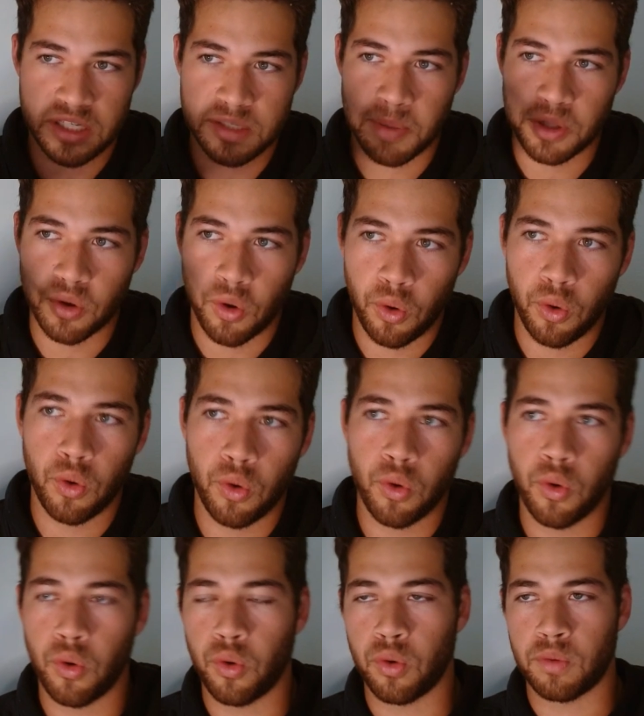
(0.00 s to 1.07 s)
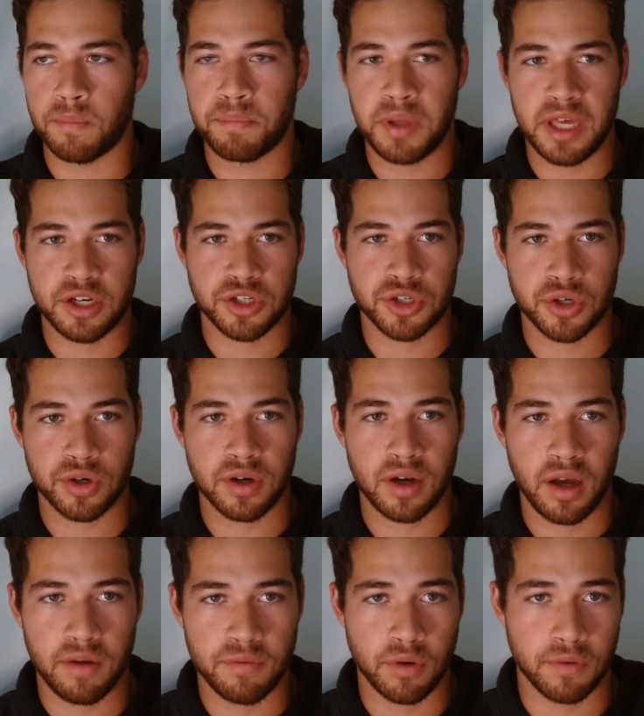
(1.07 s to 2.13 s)
It's about the whole picture
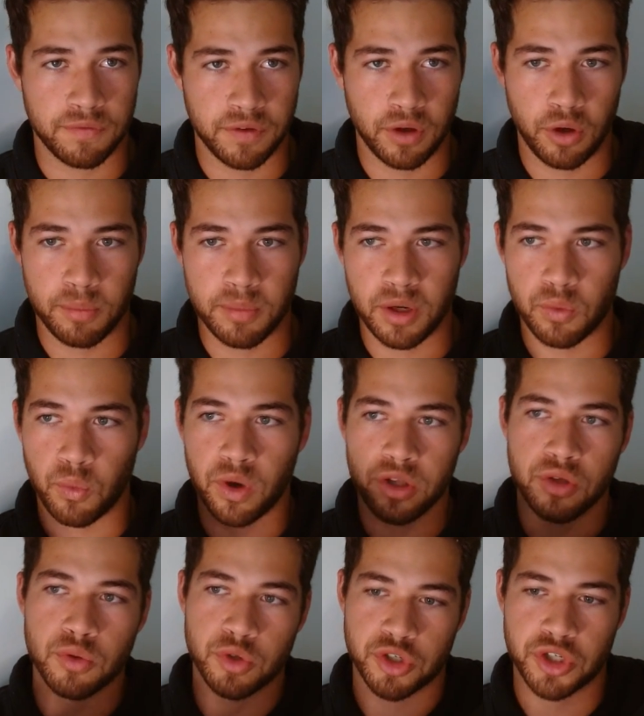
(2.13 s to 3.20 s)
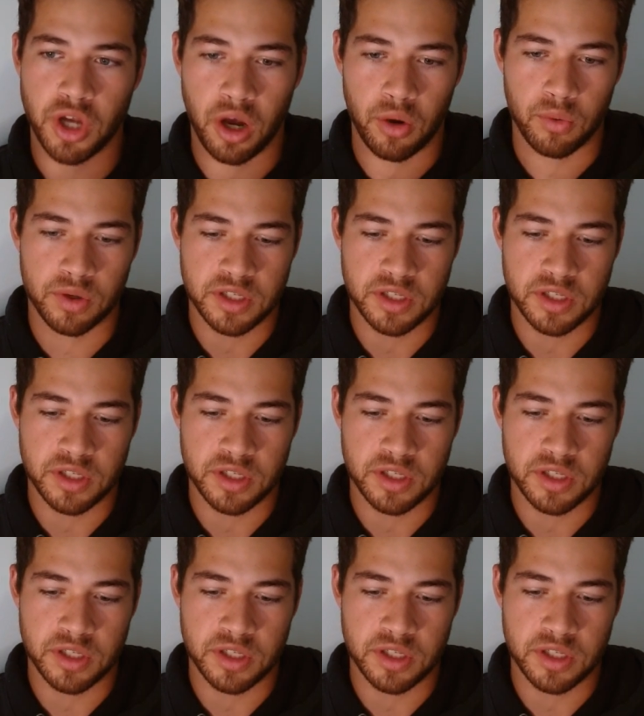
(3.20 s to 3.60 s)
of your film and what you show.